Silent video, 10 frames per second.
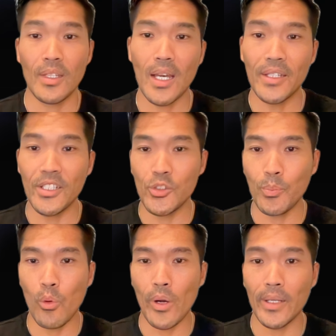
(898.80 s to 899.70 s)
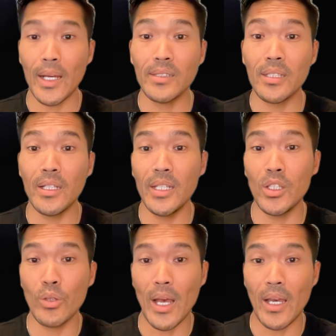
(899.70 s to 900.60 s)
At this point, I still need
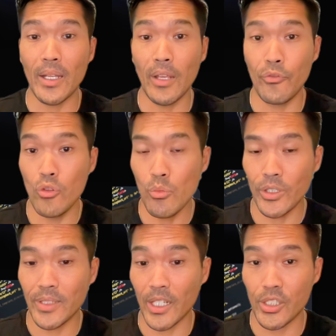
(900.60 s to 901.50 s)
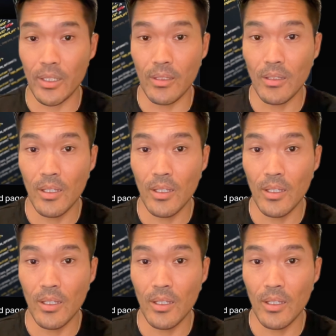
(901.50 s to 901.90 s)
to add a few more sections,